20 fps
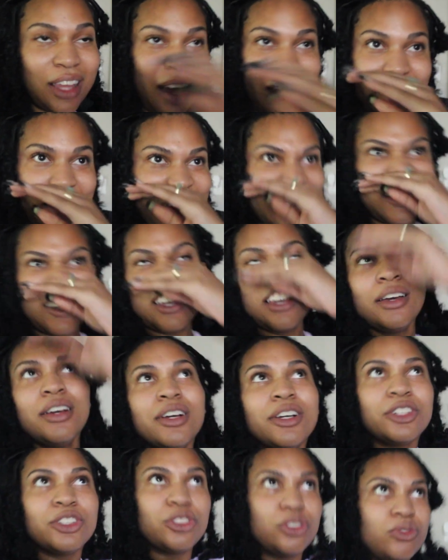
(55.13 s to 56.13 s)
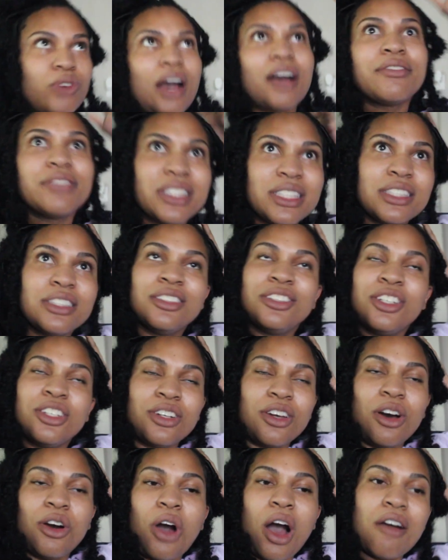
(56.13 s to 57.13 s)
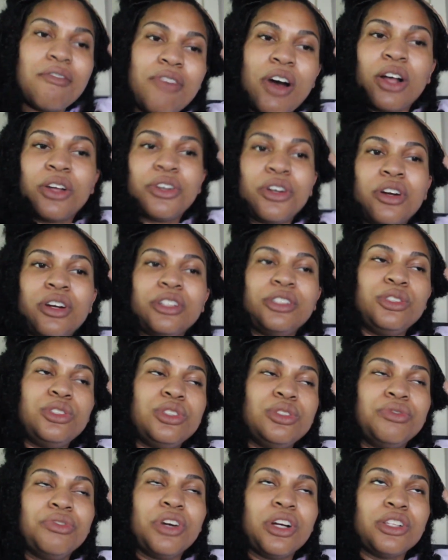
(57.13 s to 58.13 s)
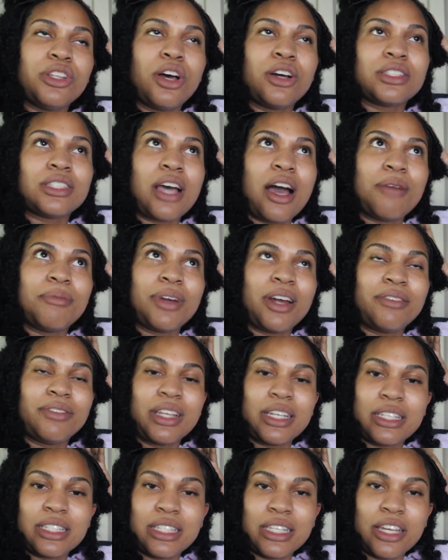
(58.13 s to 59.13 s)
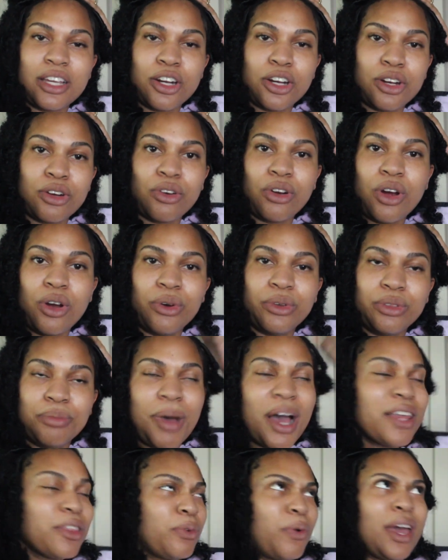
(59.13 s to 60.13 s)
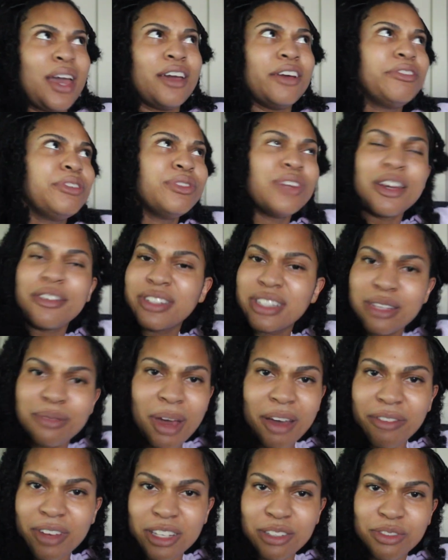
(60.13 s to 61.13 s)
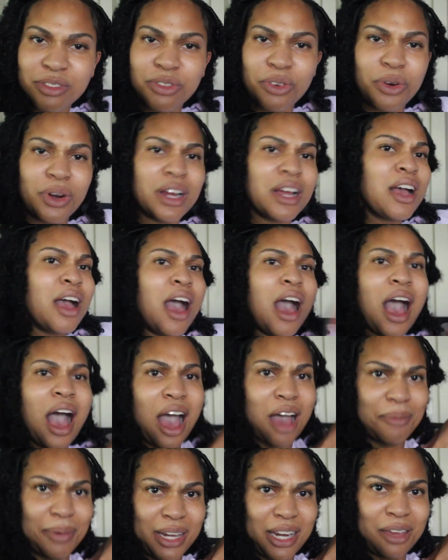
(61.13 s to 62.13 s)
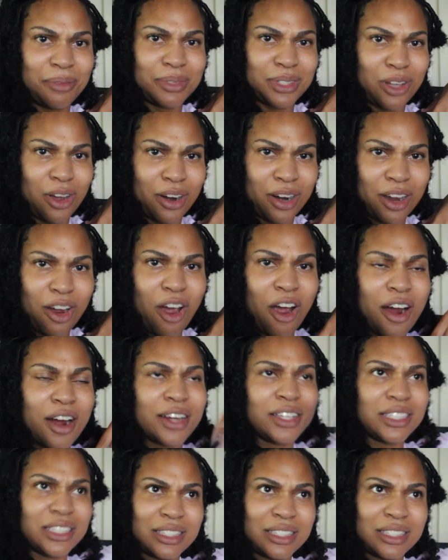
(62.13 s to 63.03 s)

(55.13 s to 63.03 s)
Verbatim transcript: Like, I've, you know, I followed her on YouTube for a long time, and I've like seen her growth. By the way, if you've never seen my face before, hi, my name is Ari Cari.